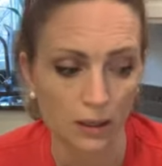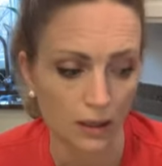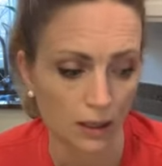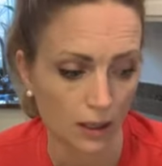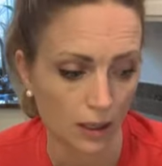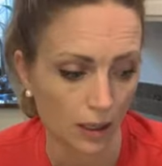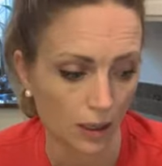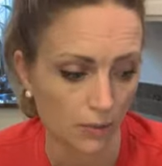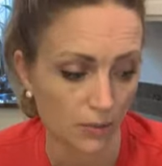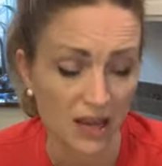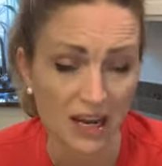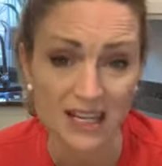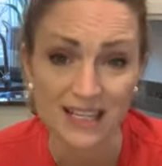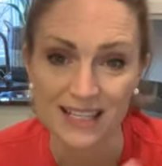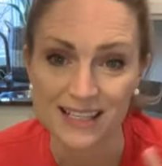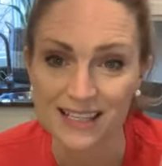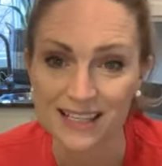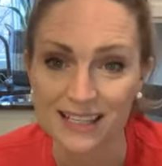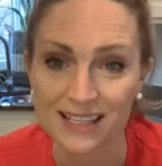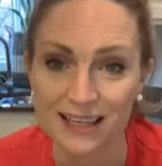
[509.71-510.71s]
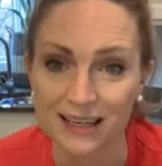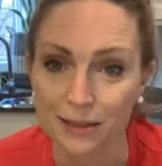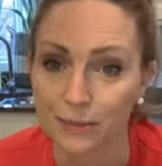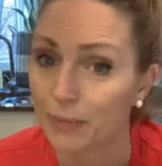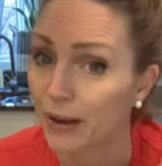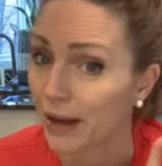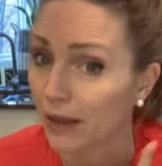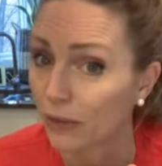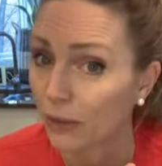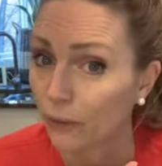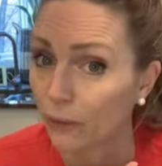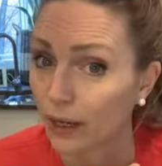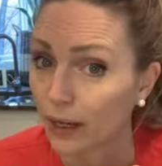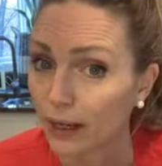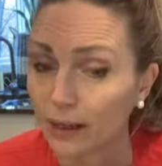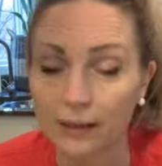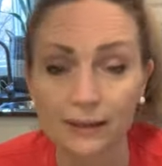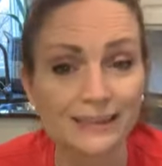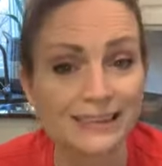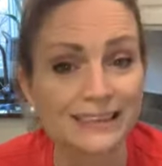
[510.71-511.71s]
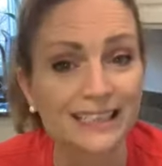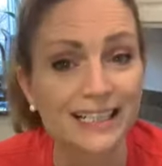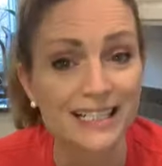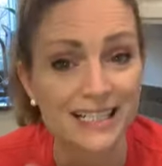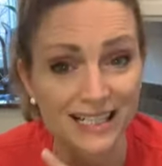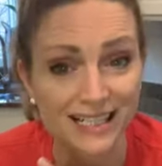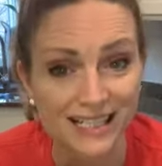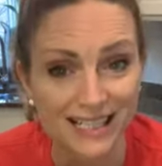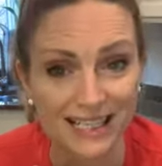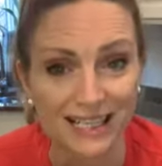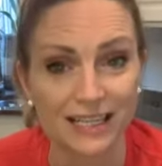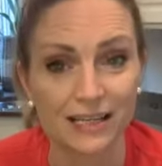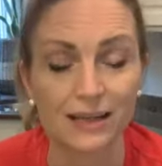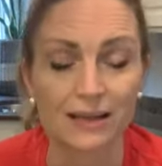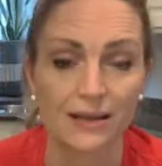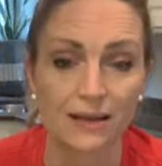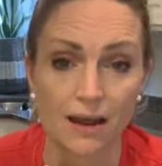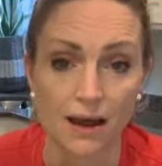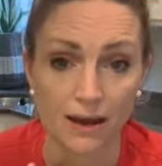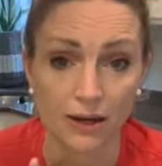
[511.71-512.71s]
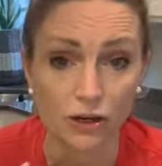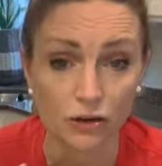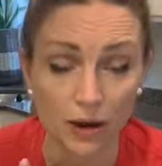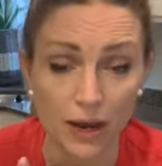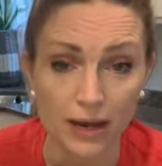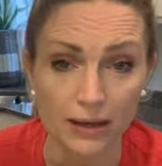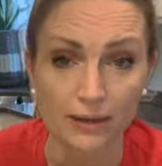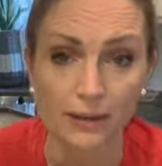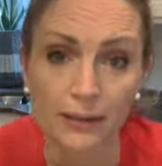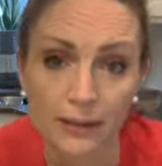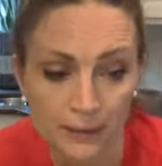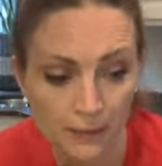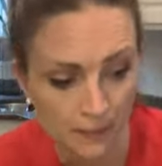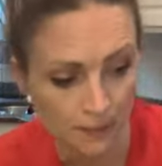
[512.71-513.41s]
And it's a seed, by the way. It's a seed, not a grain.